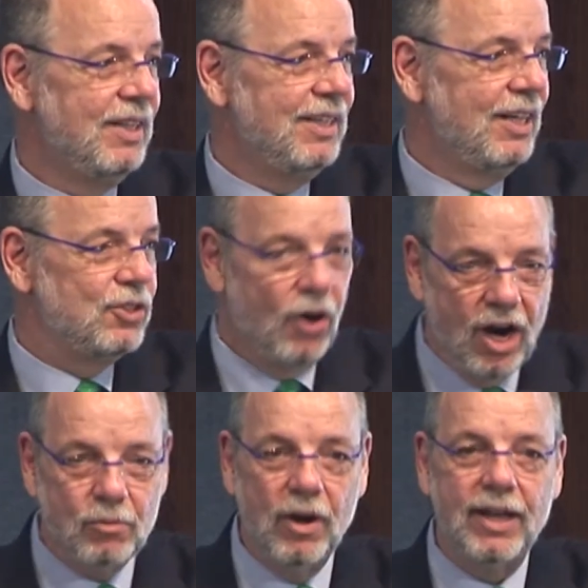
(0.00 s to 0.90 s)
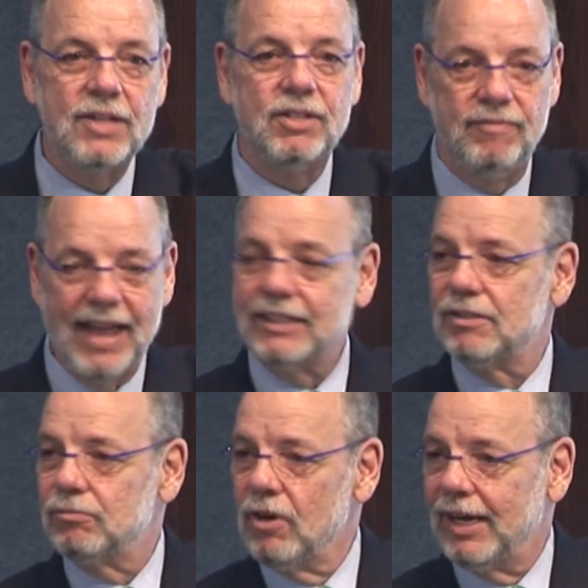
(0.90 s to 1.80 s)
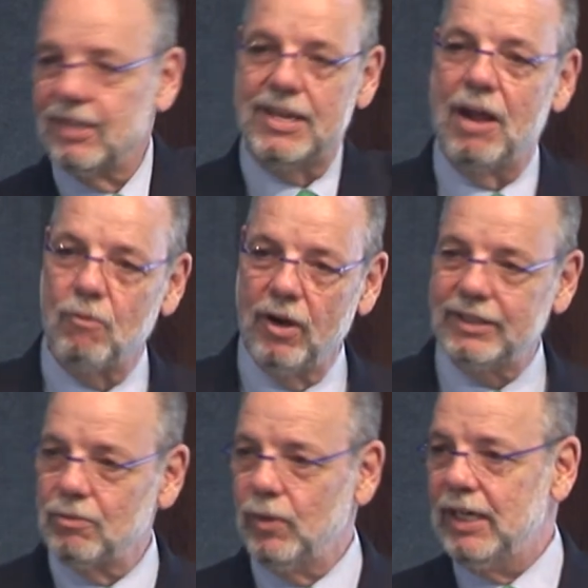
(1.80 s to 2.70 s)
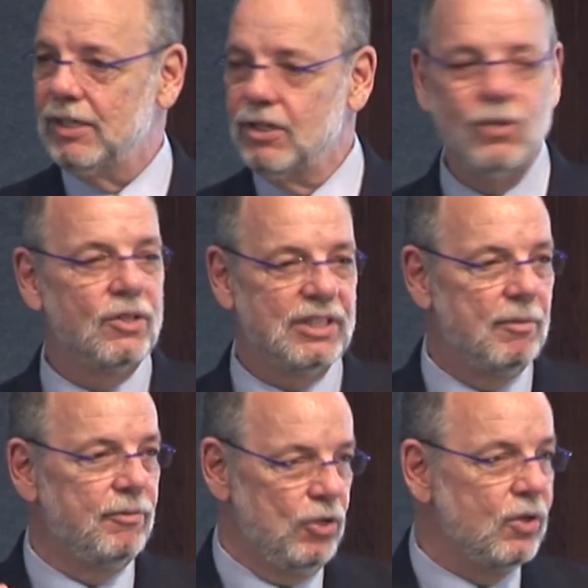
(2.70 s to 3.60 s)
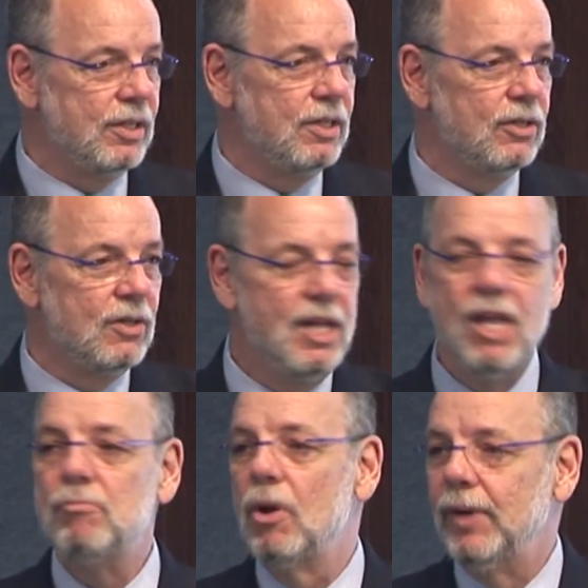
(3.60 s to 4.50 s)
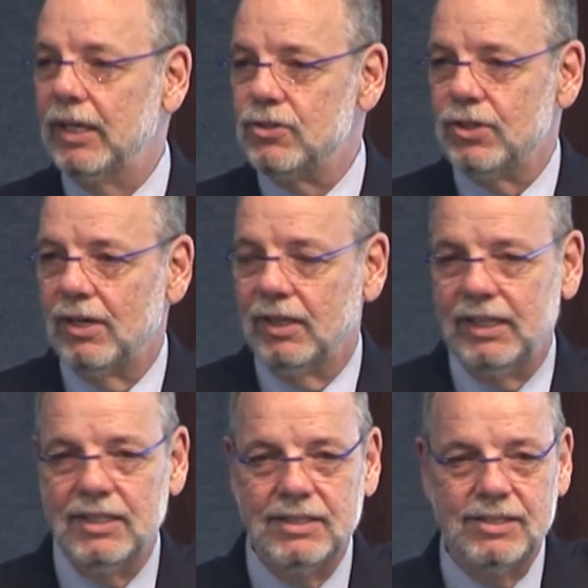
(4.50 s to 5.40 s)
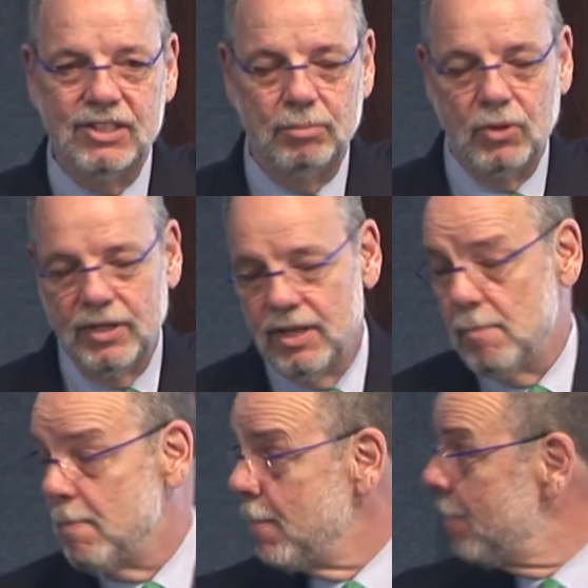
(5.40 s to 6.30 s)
It's hard work and it's effective work. It's not work that we can do or some of you can do, but we can certainly support them.